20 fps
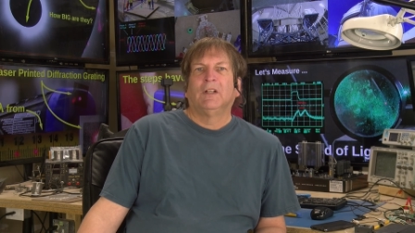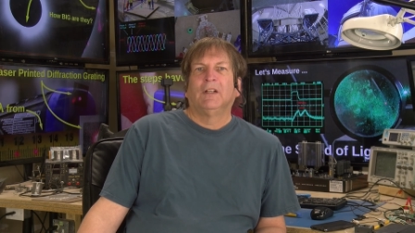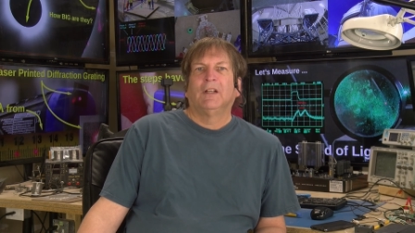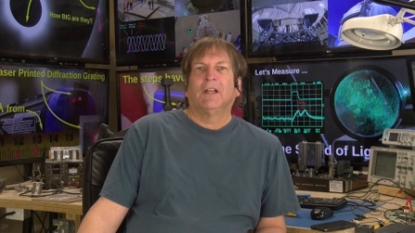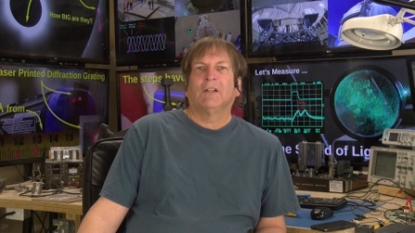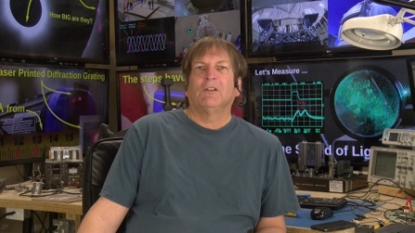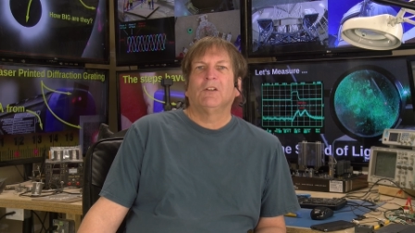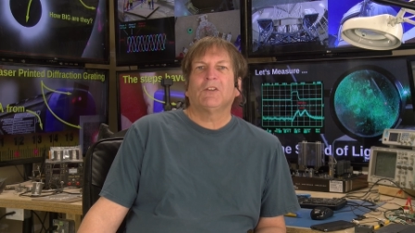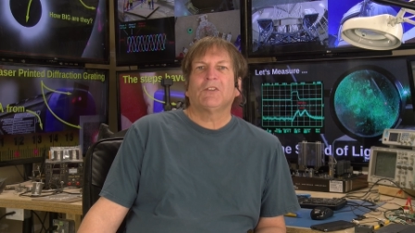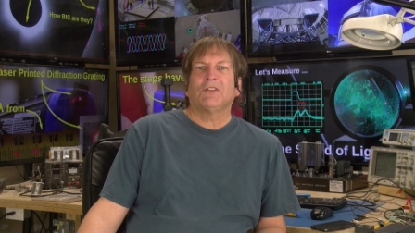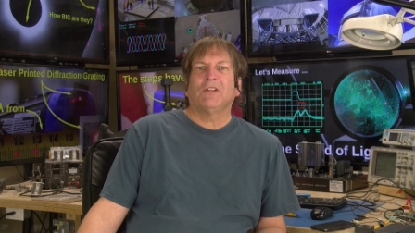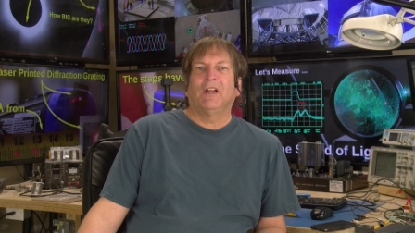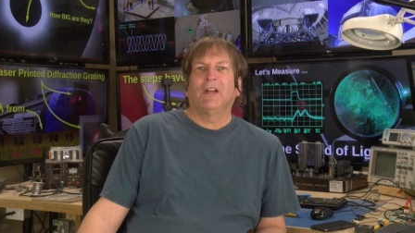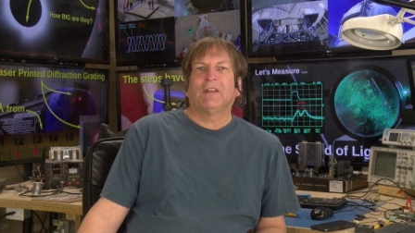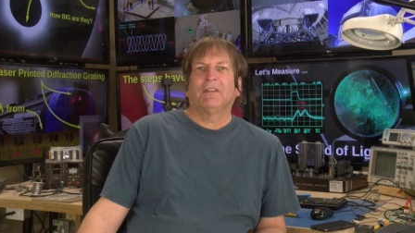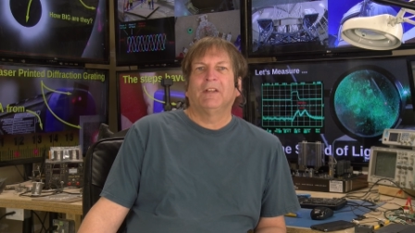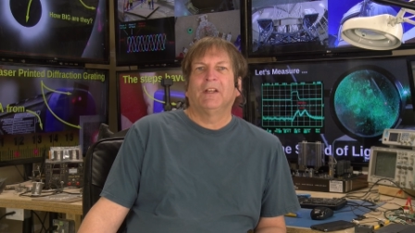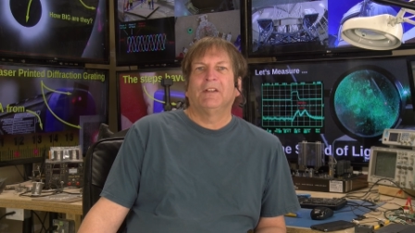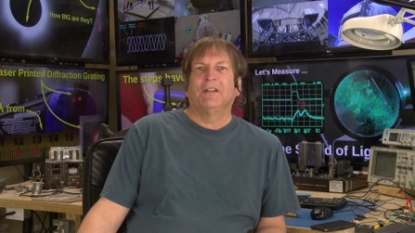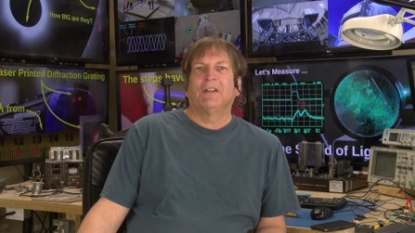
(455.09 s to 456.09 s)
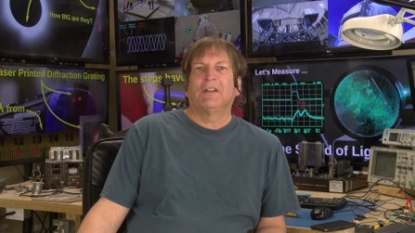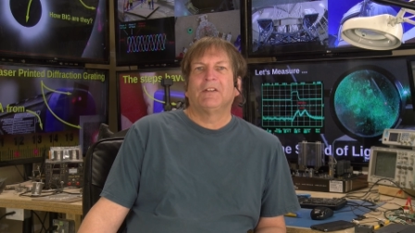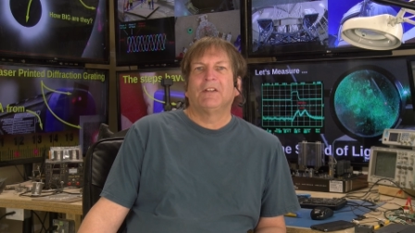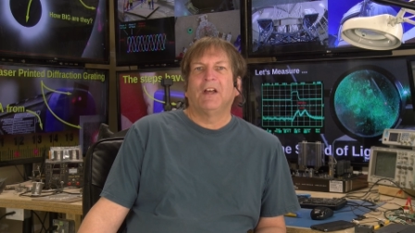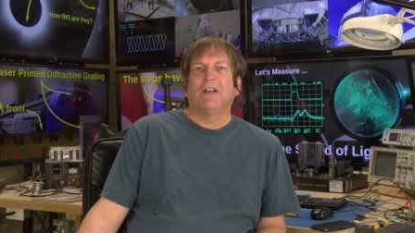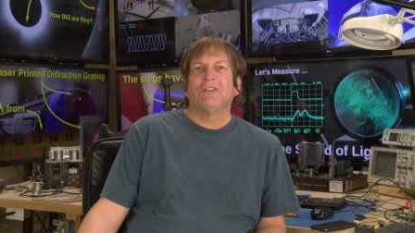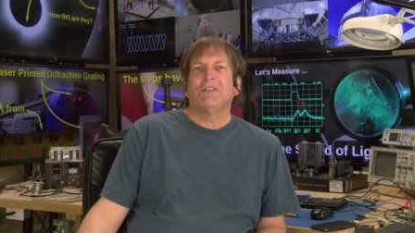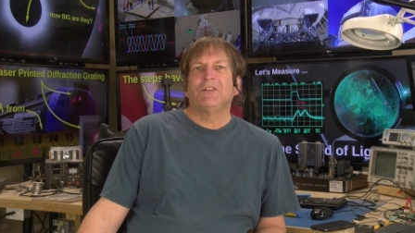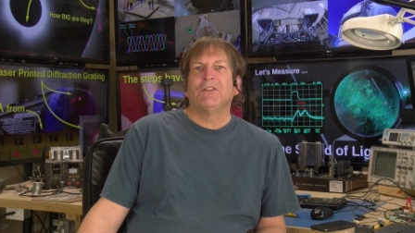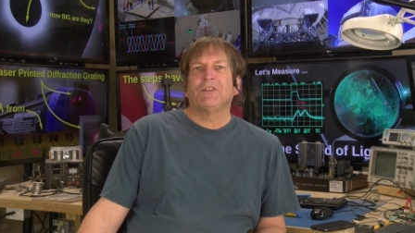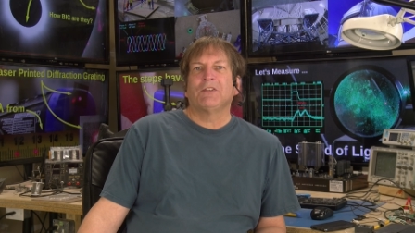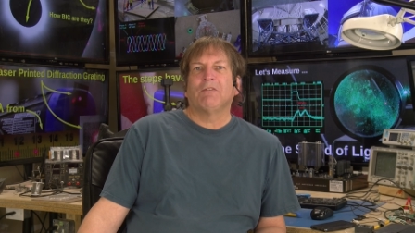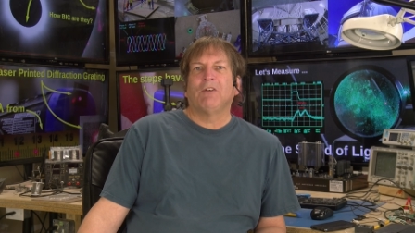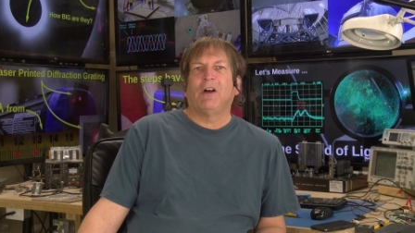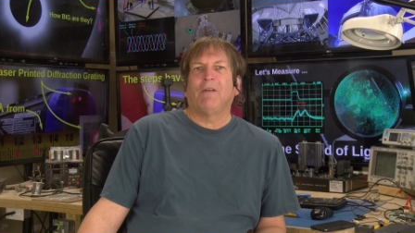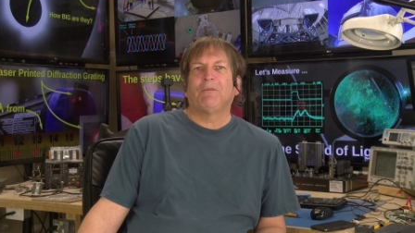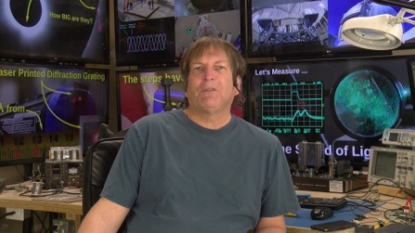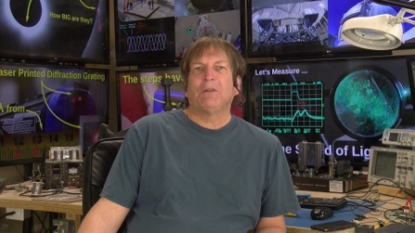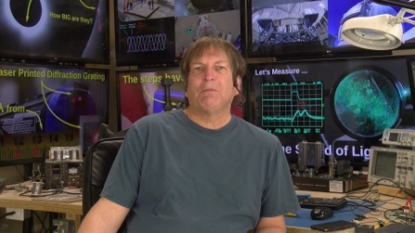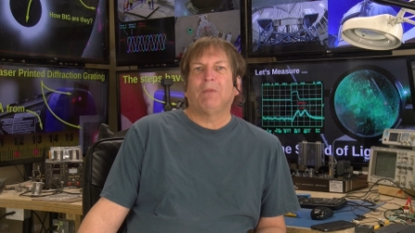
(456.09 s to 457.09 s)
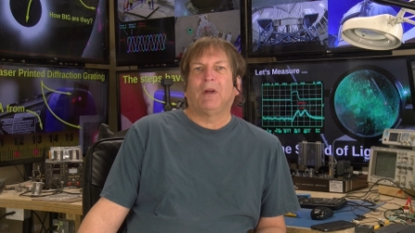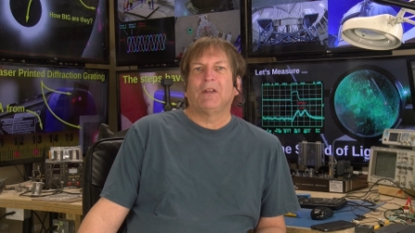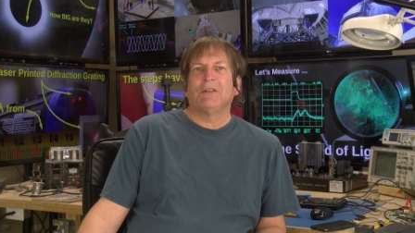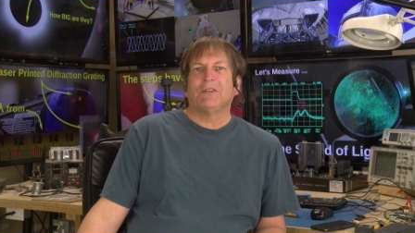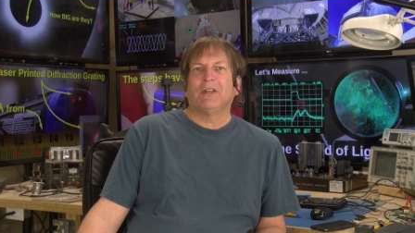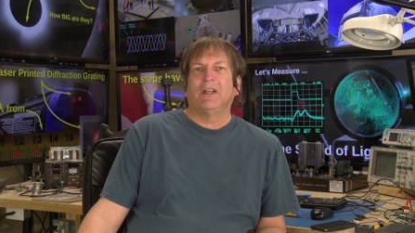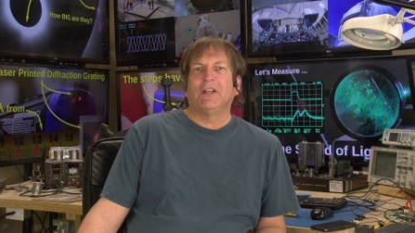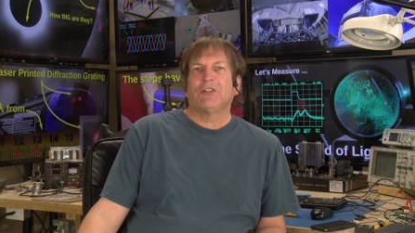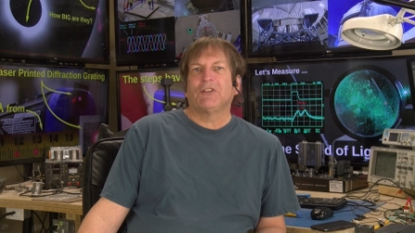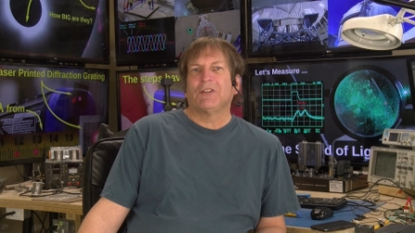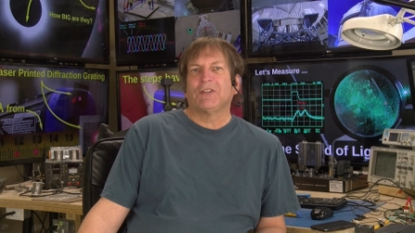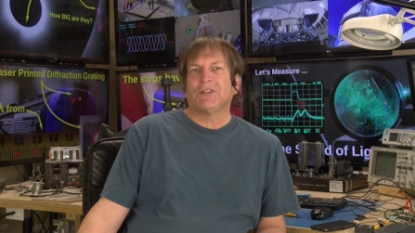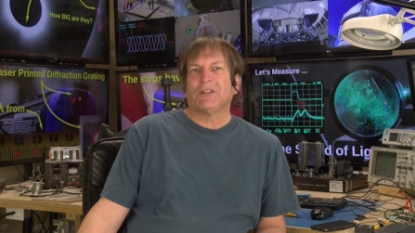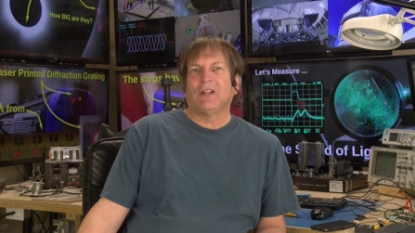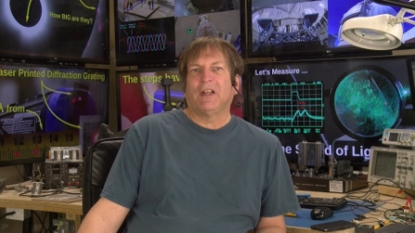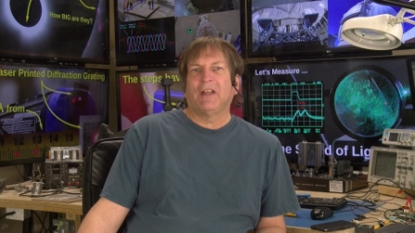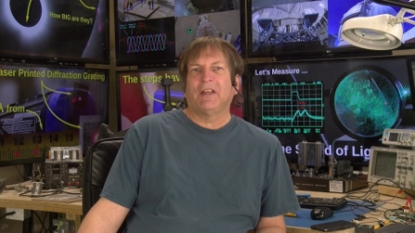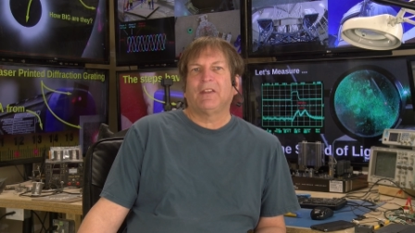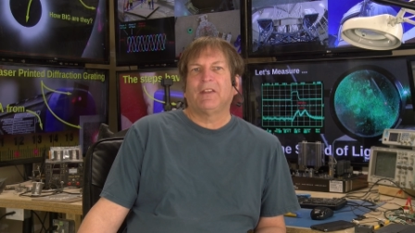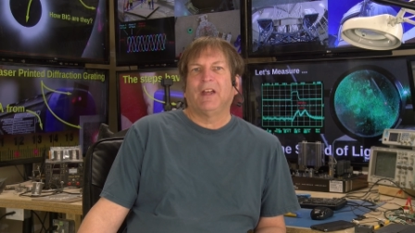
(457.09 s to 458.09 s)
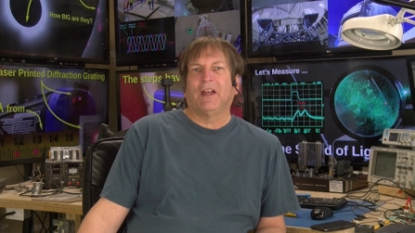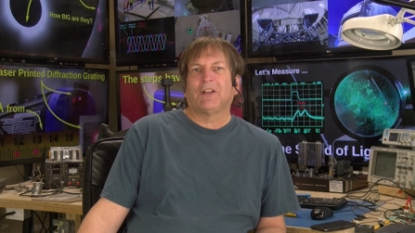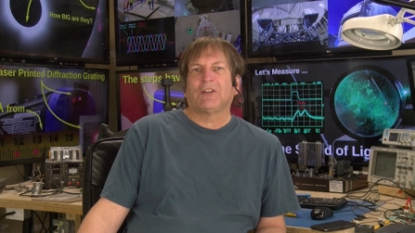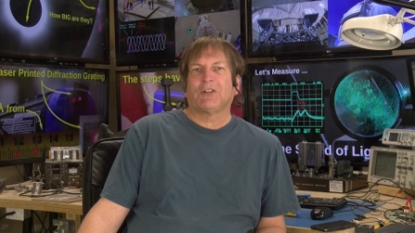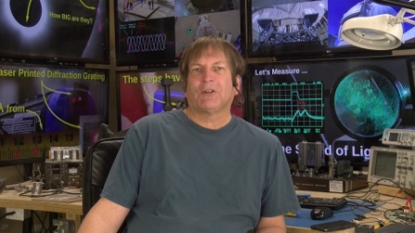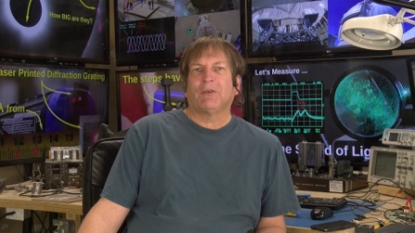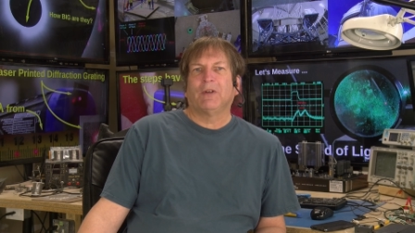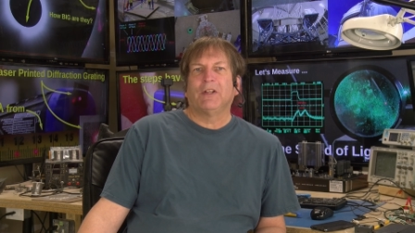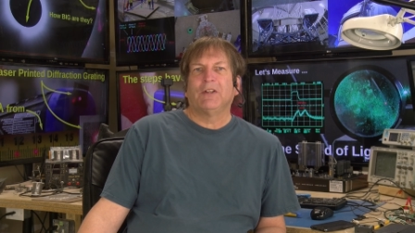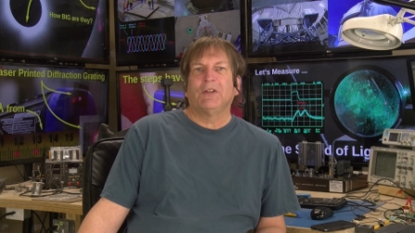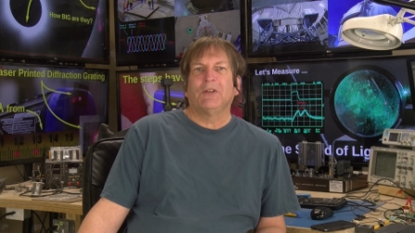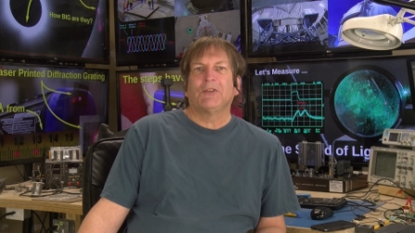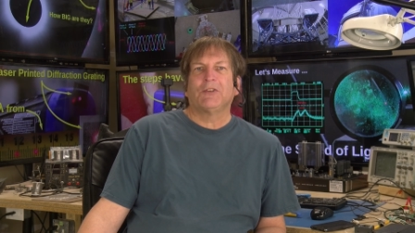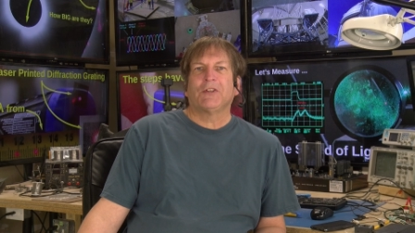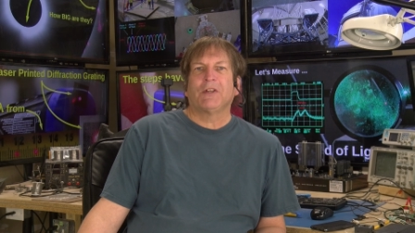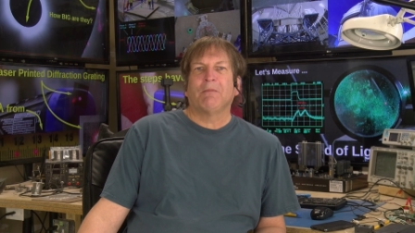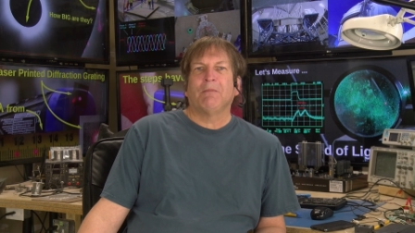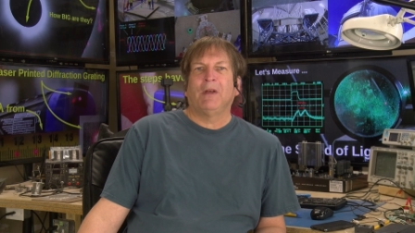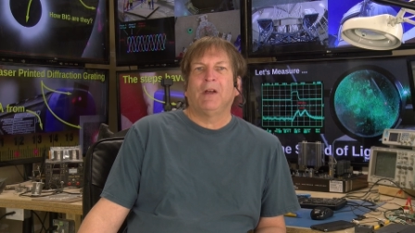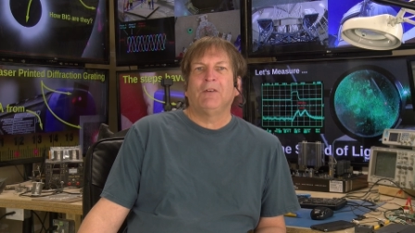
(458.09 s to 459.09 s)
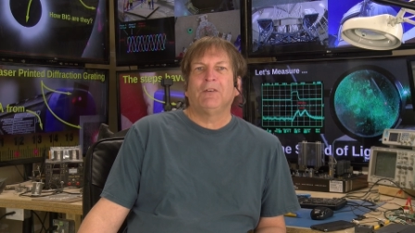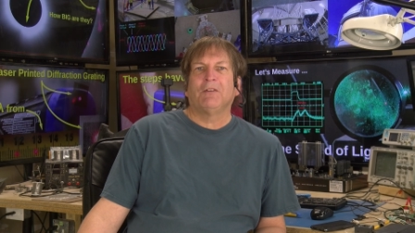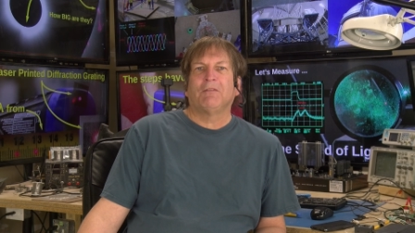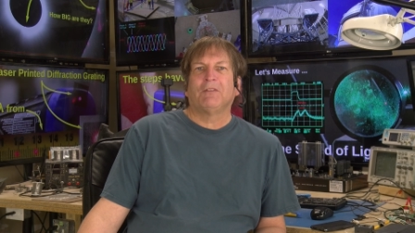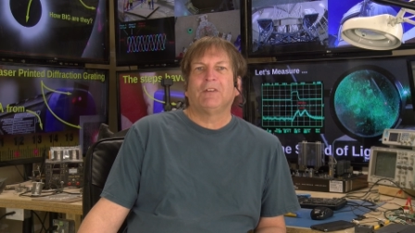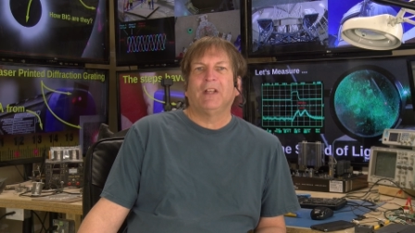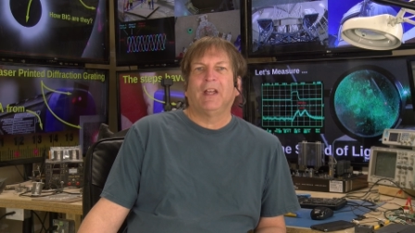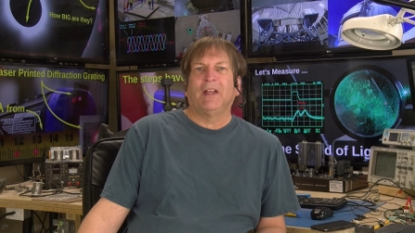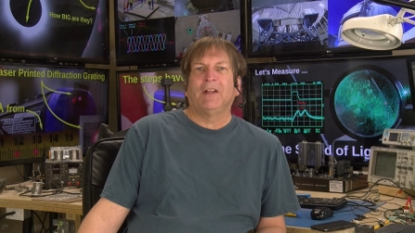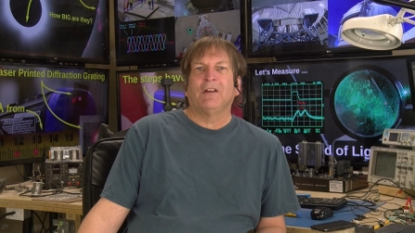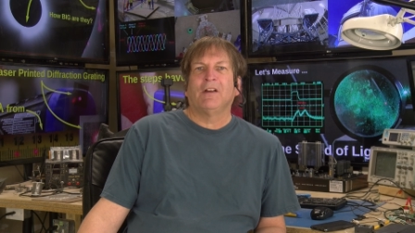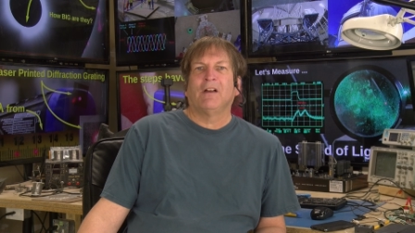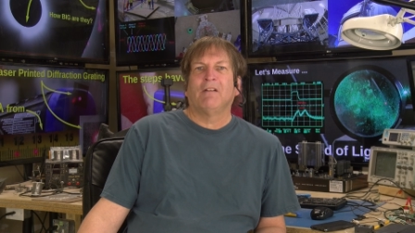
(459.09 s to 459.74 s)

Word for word: It looks like they did dozens of optimizations like that to reduce the amount of data